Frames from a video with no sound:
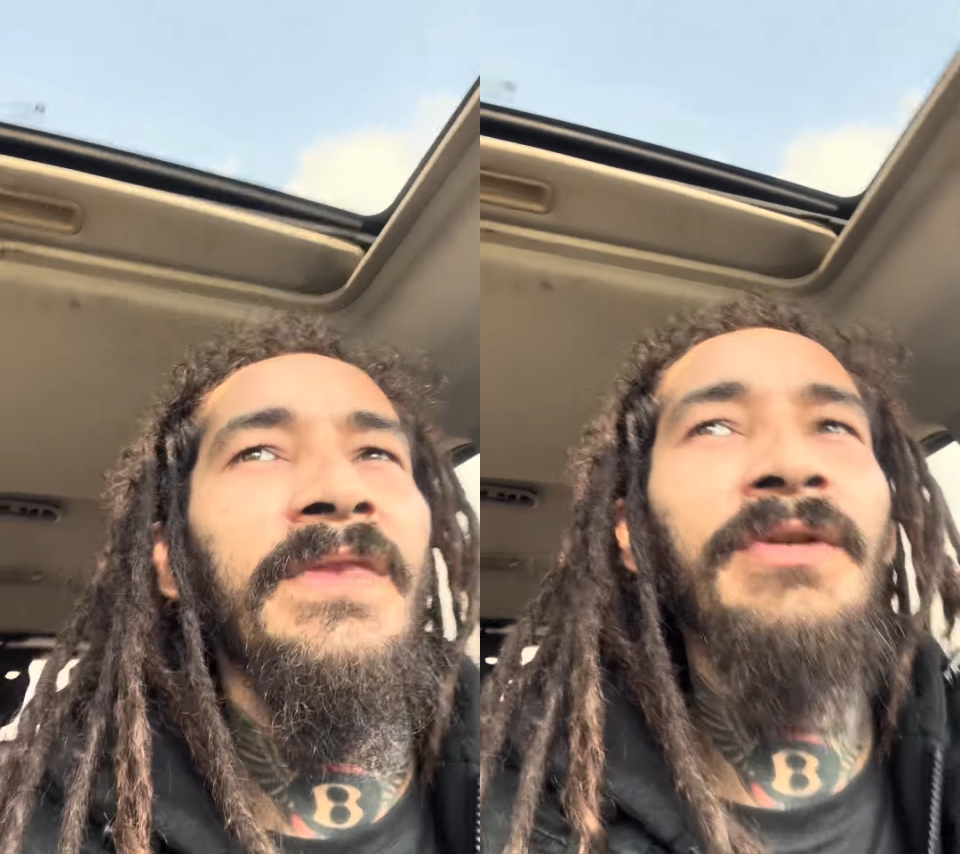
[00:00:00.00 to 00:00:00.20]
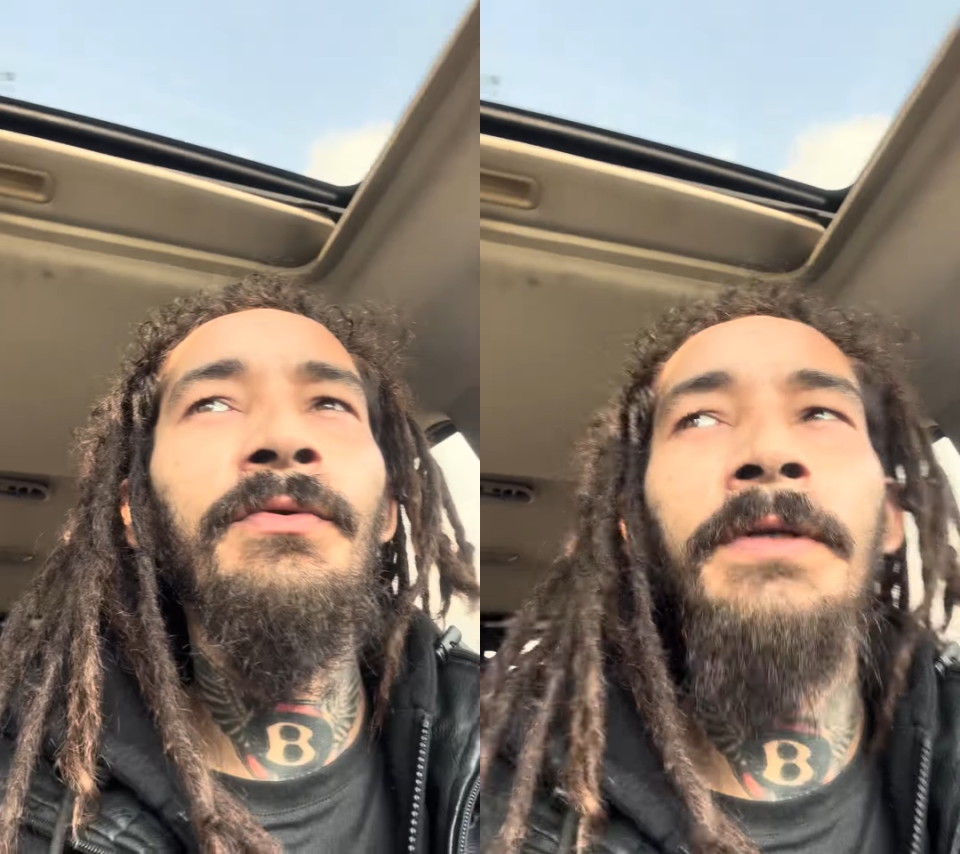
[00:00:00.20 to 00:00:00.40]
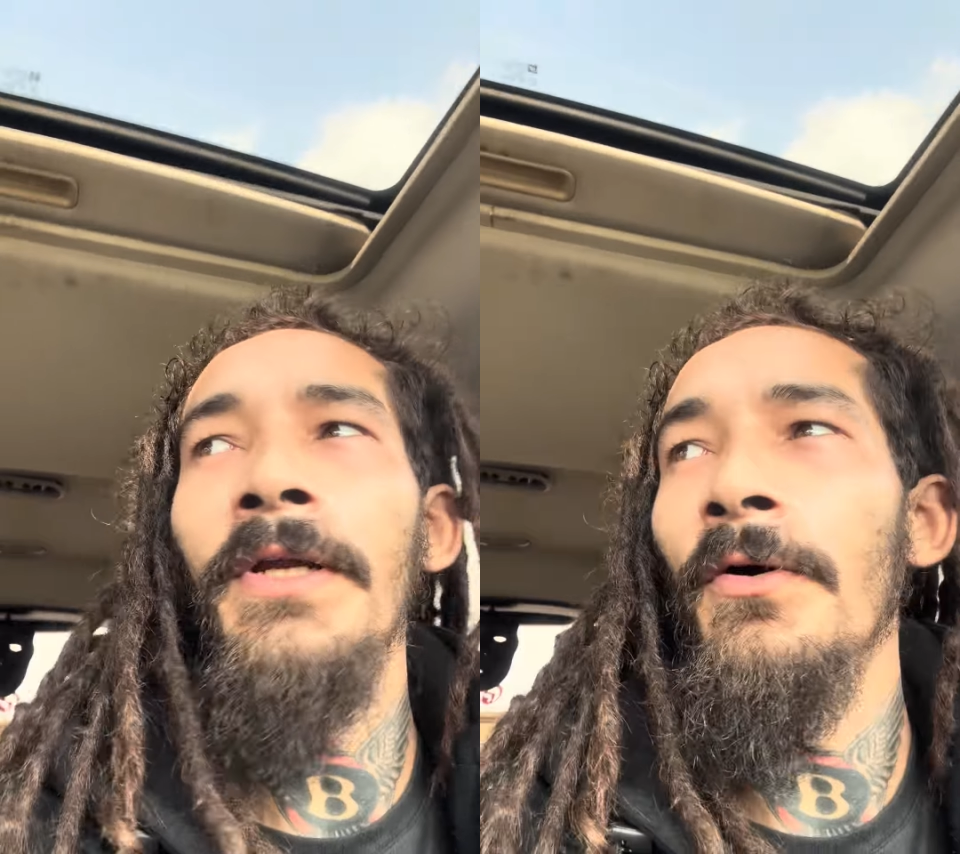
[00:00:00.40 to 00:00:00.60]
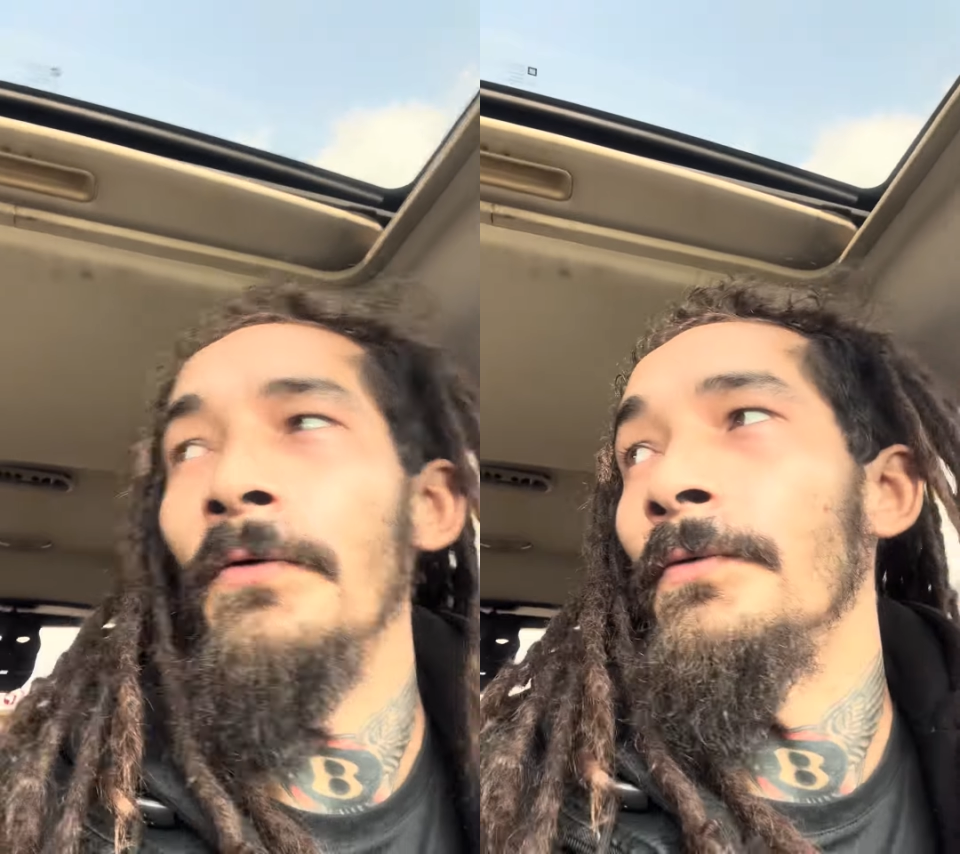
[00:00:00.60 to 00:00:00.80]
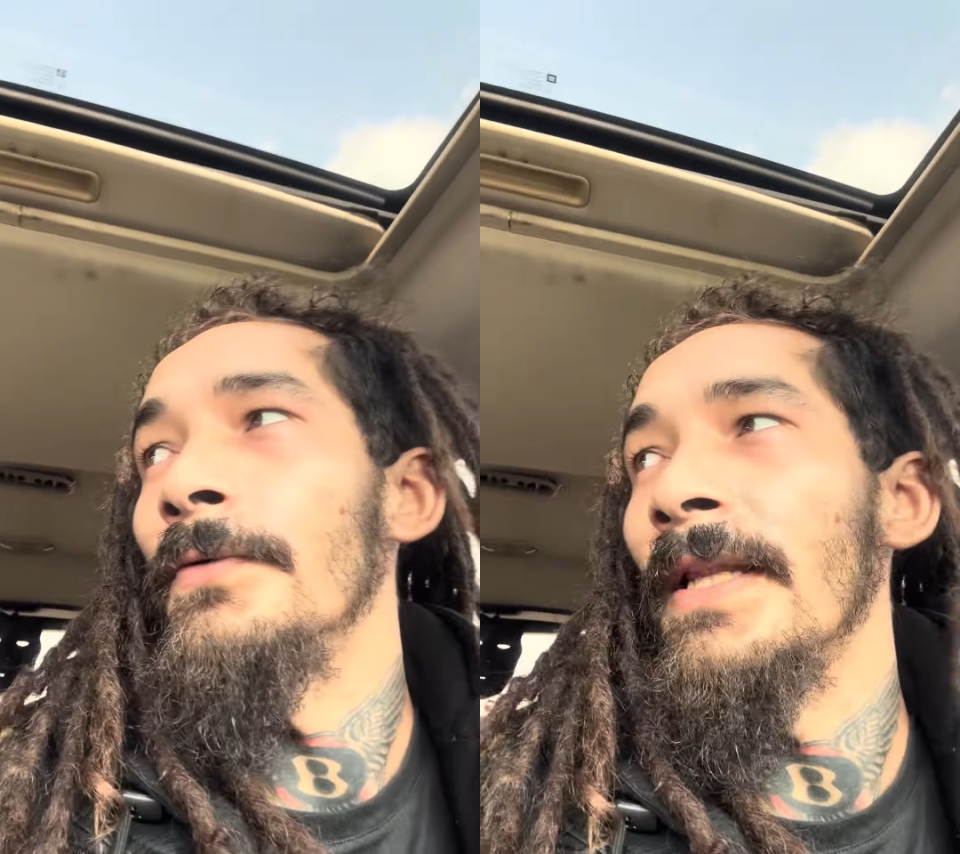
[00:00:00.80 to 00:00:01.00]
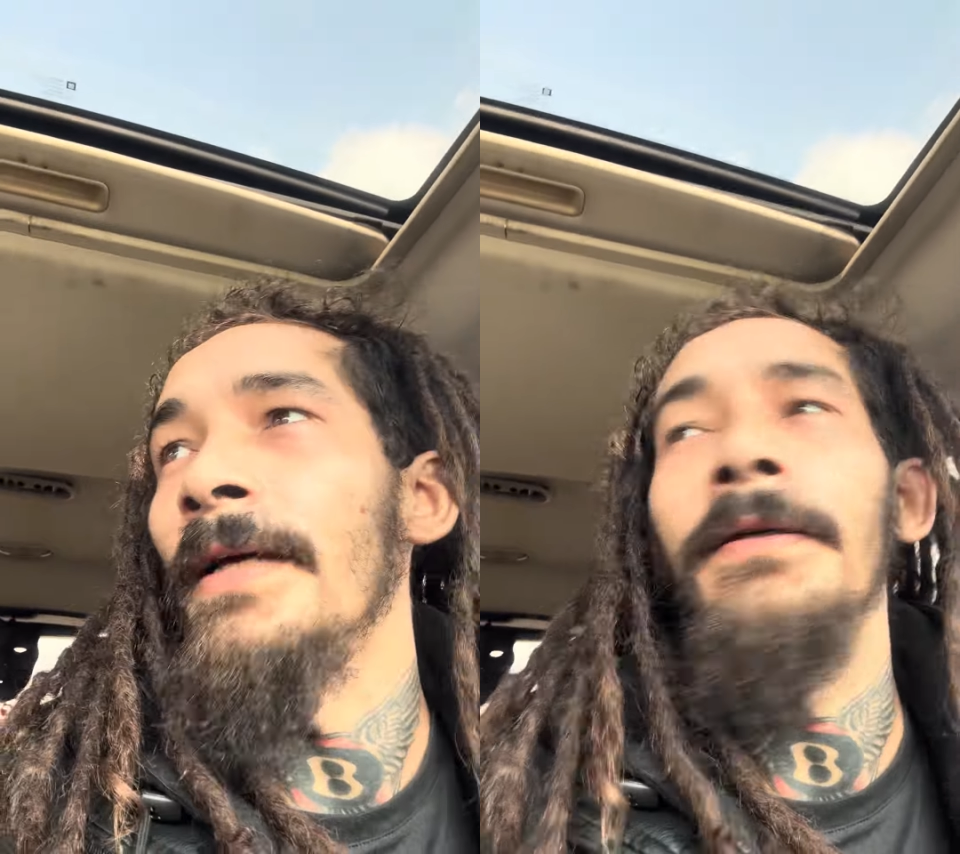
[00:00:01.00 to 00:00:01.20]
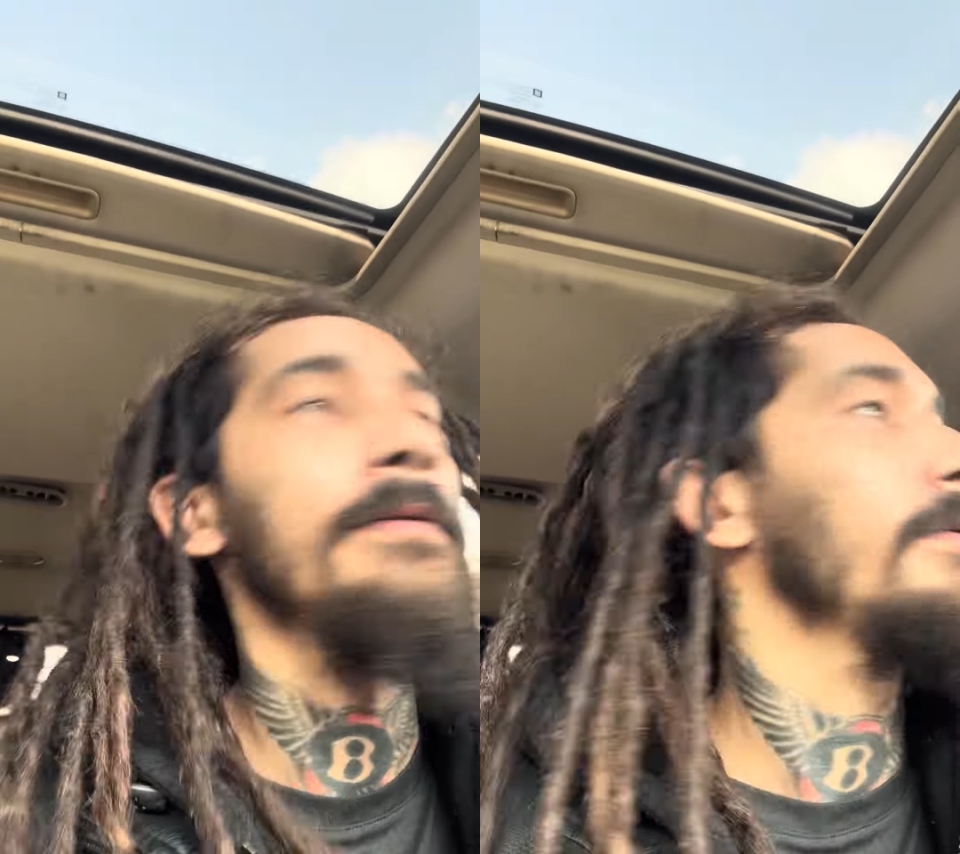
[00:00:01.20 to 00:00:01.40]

you would know, like,